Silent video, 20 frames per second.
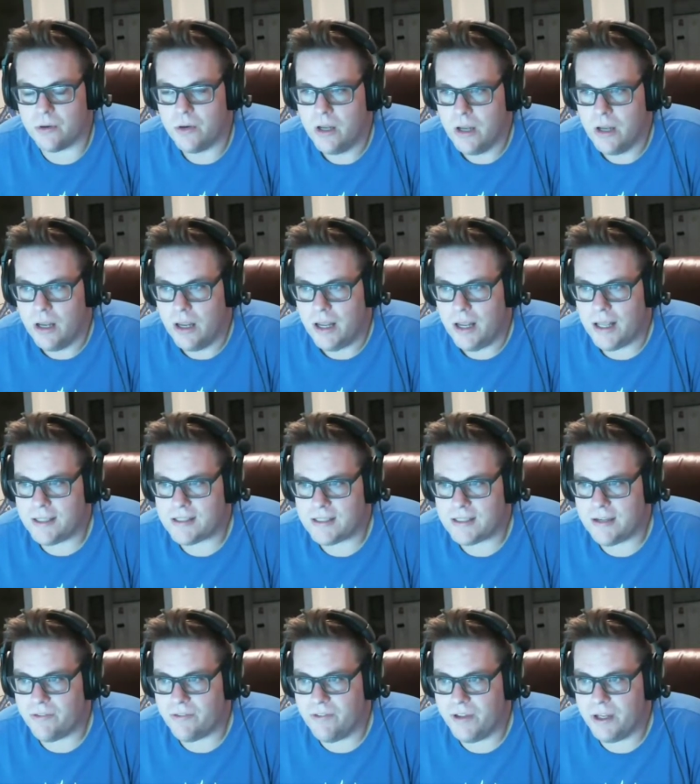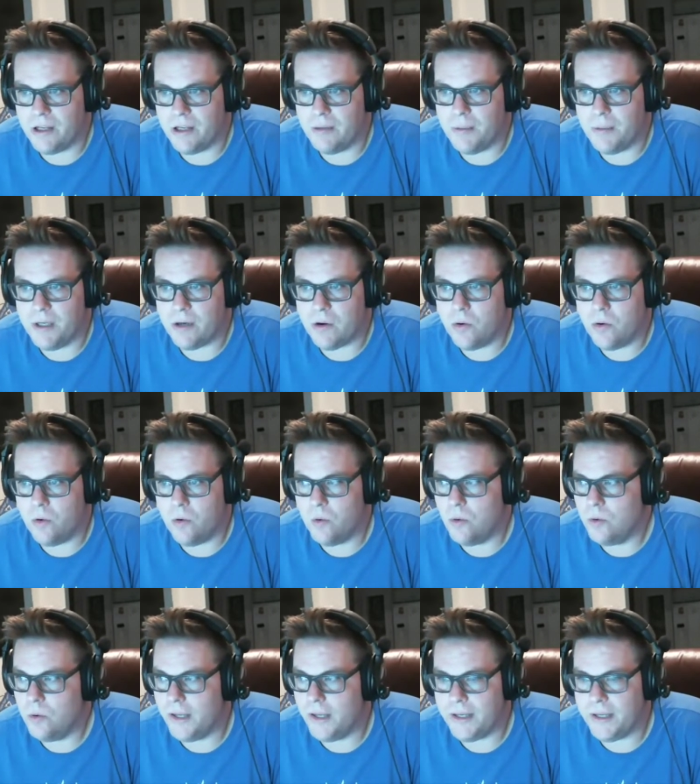it's definitely going to be a cool
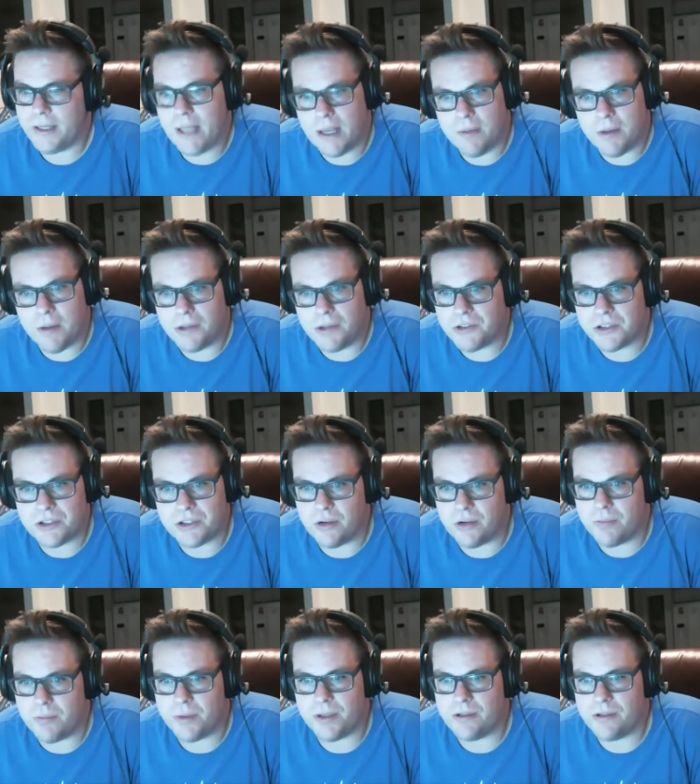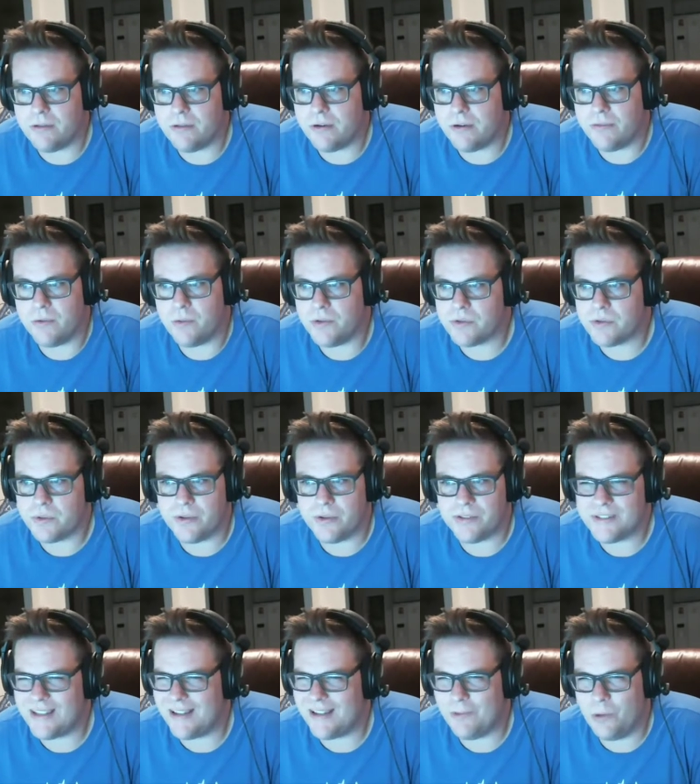like game I'll just jump into every once in a while. It's not
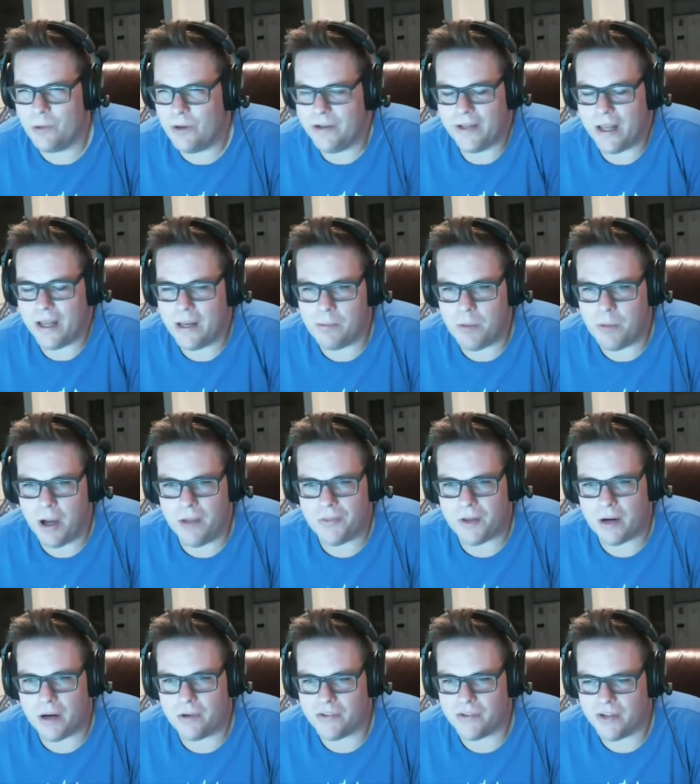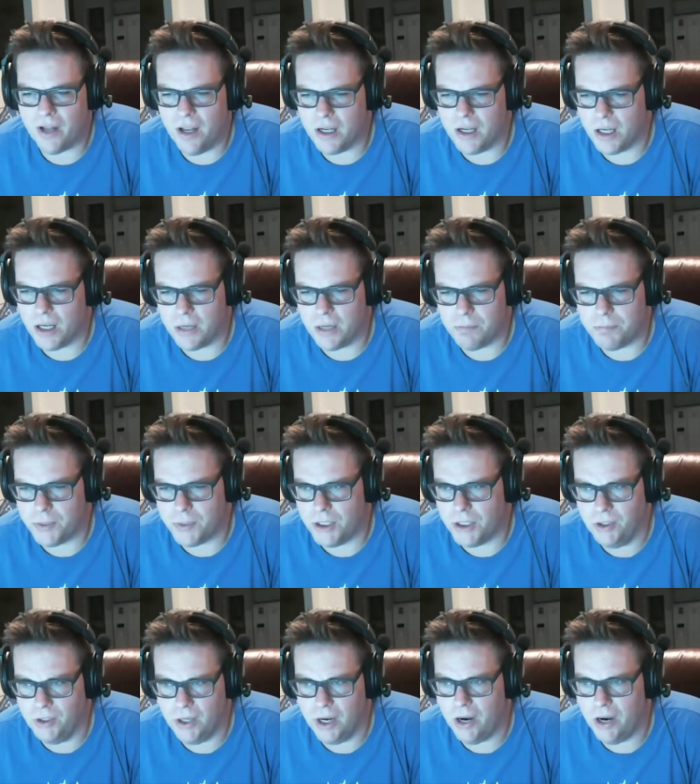one I bought that I was like, I got to beat
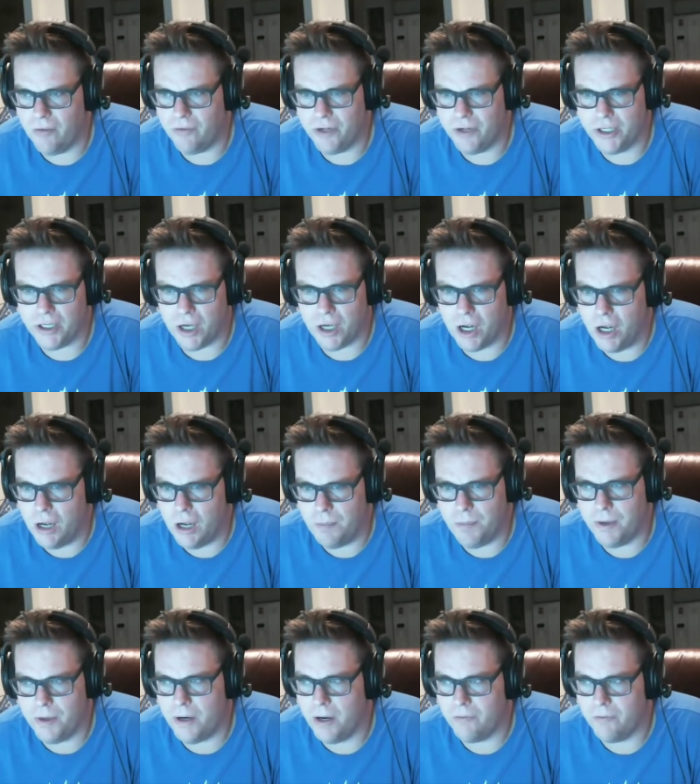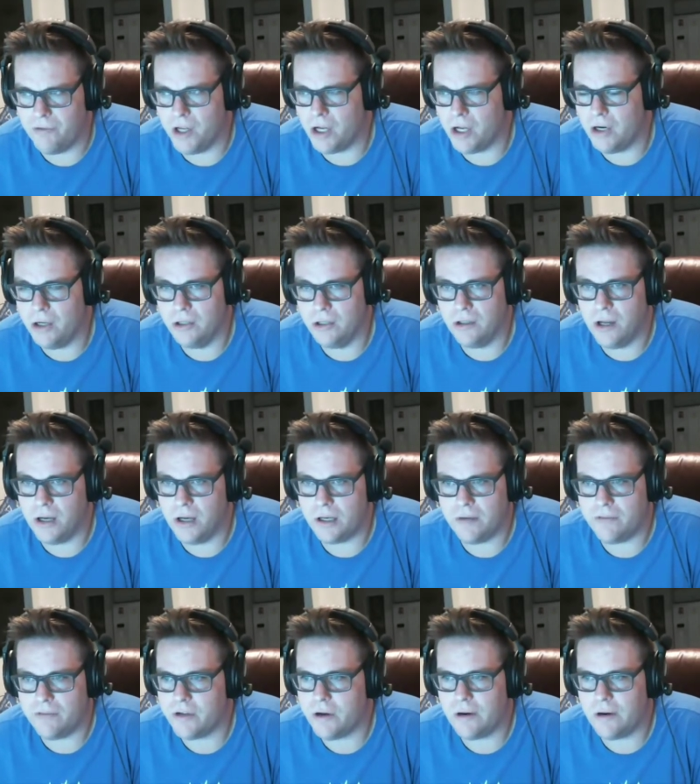every cup and I've got to unlock every
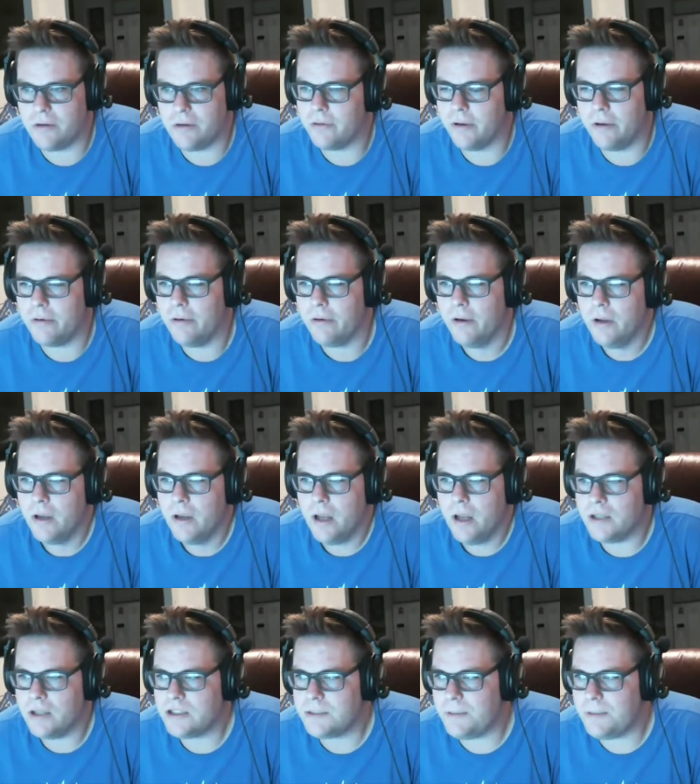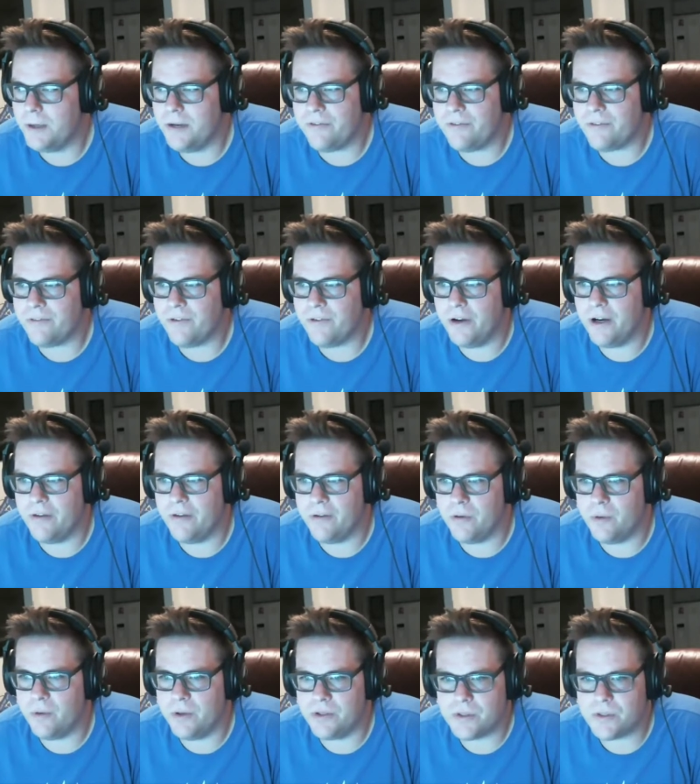car. No. I'll just play it for fun every
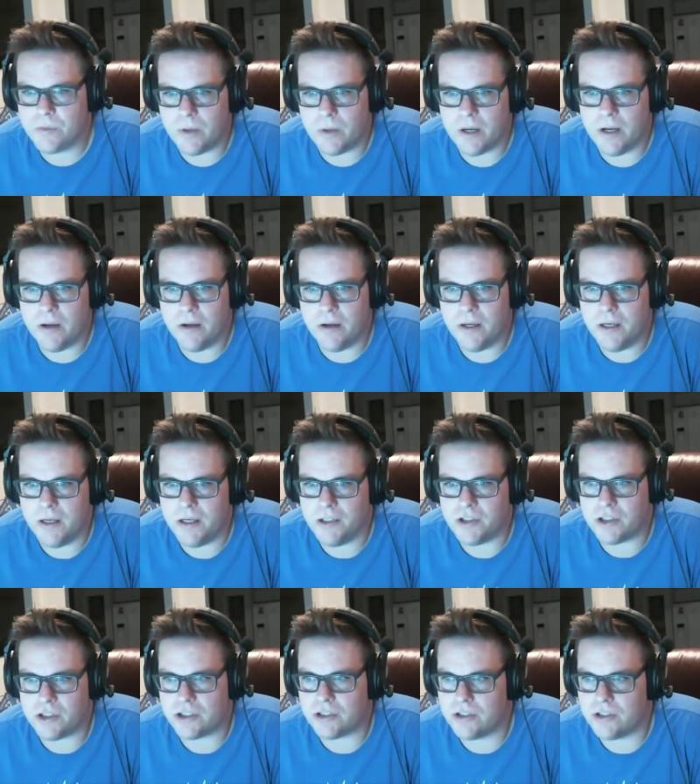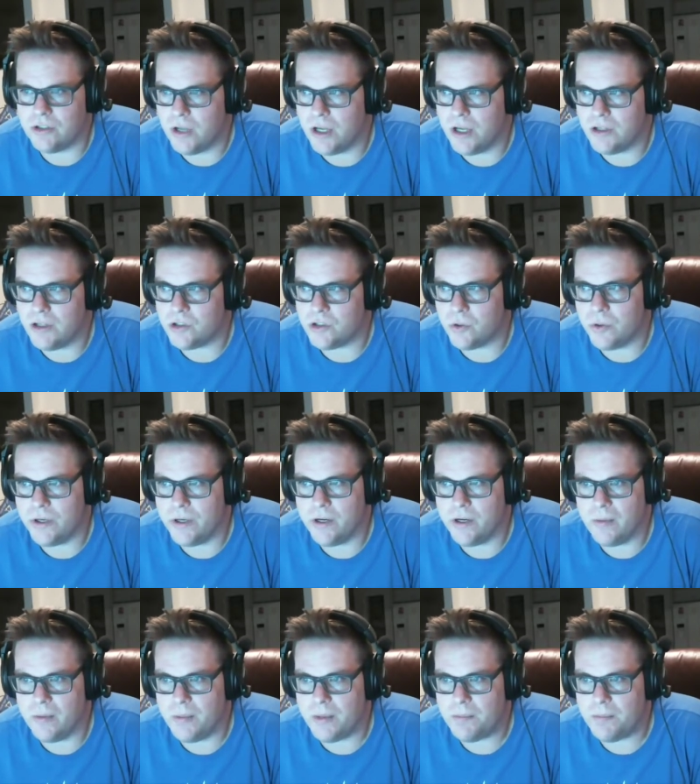once in a while and then just enjoy it on my
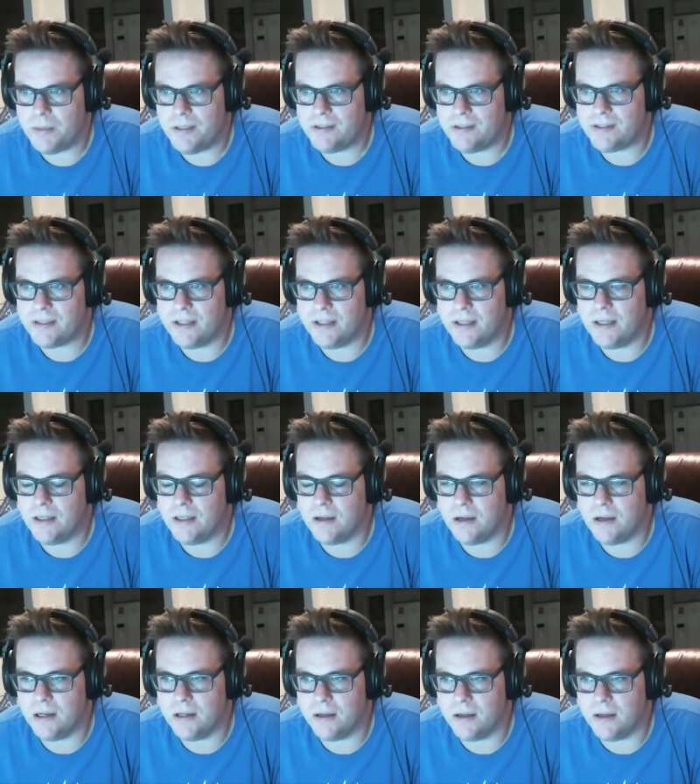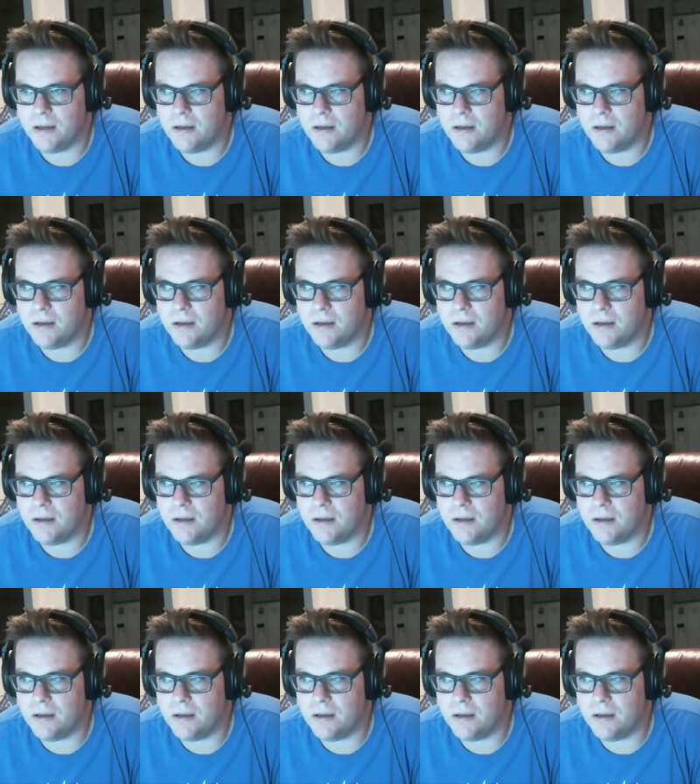PC and on uh,